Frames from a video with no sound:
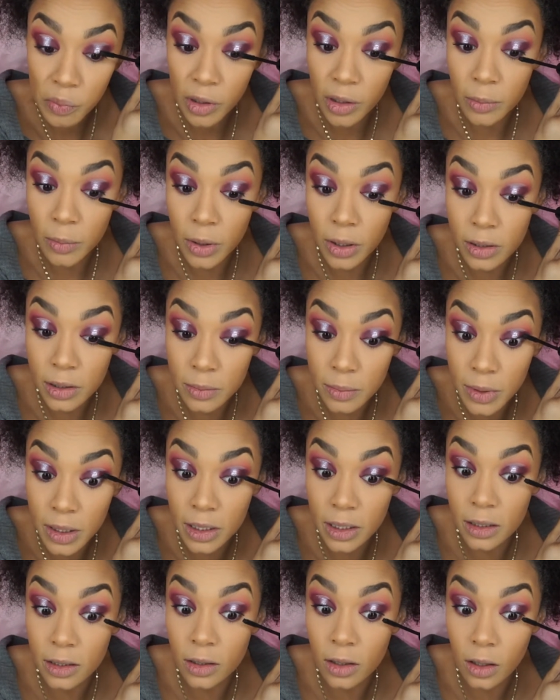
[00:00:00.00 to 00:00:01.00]
I'm probably
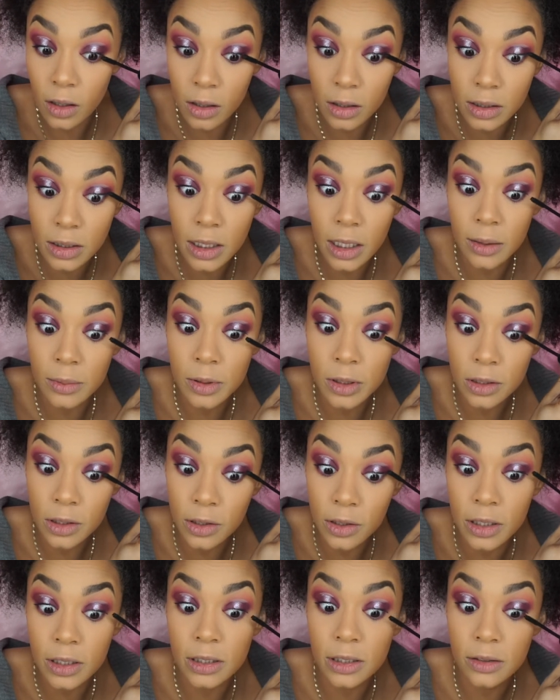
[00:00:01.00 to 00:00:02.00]
making all types of
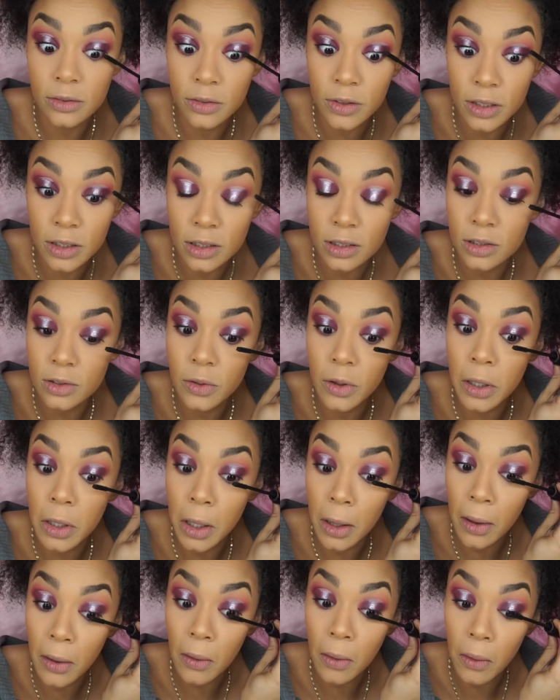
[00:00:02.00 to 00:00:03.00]
crazy faces right
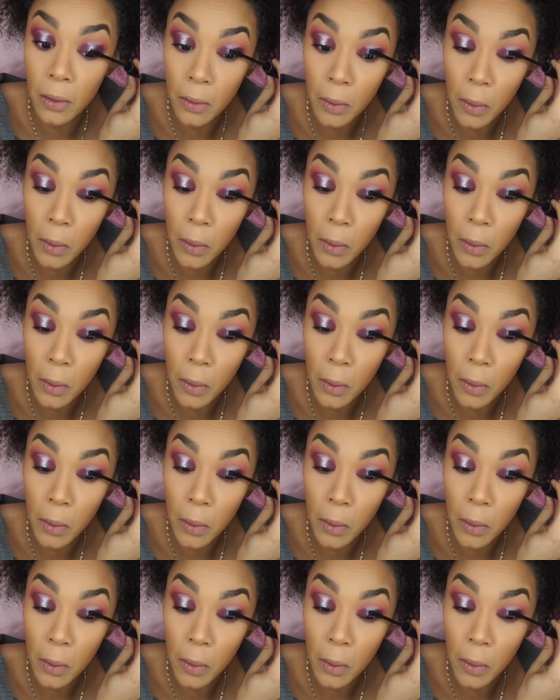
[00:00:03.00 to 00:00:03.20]
now.